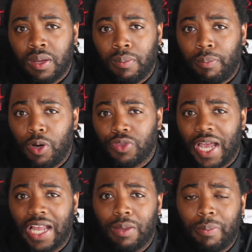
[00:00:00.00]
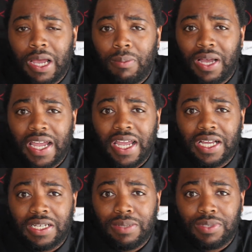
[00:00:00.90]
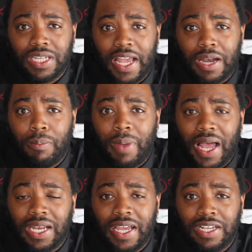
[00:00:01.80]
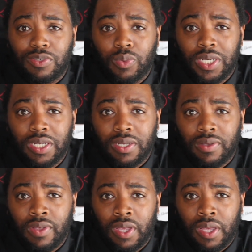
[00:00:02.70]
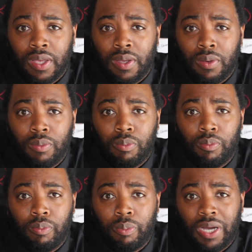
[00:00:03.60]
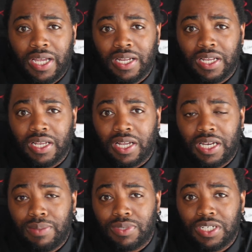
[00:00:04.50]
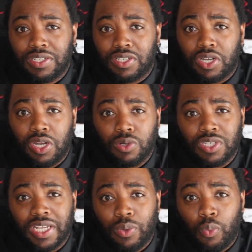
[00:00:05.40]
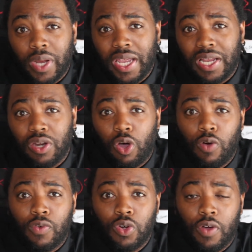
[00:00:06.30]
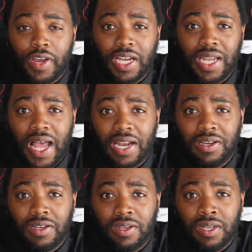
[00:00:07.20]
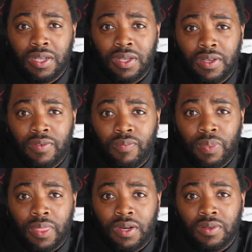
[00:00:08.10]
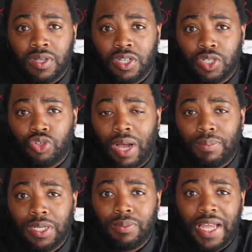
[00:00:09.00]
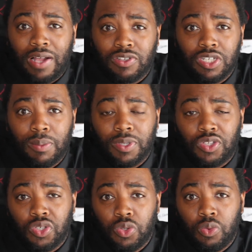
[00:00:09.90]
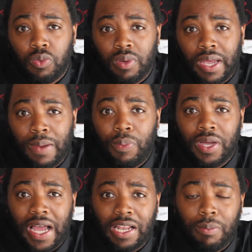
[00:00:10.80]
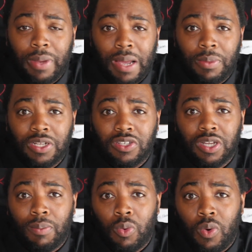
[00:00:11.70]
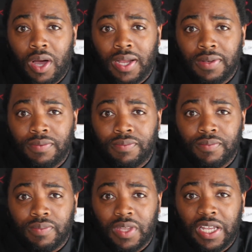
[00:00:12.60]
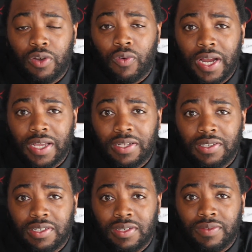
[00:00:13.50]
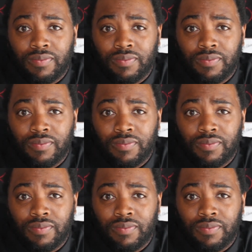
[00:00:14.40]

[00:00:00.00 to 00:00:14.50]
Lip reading: Both Alabama and Clemson had a bye last week, but Clemson's close win over North Carolina dropped them down to number 2 and put Alabama into number 1 in the rankings.